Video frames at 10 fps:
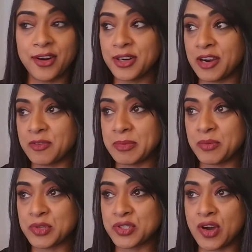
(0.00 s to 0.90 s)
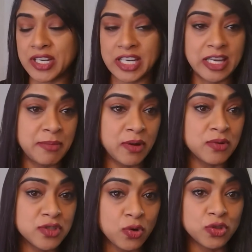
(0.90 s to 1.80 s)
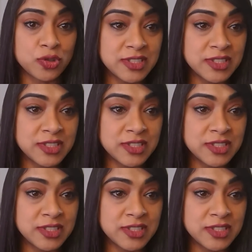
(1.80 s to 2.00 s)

our government was talking about social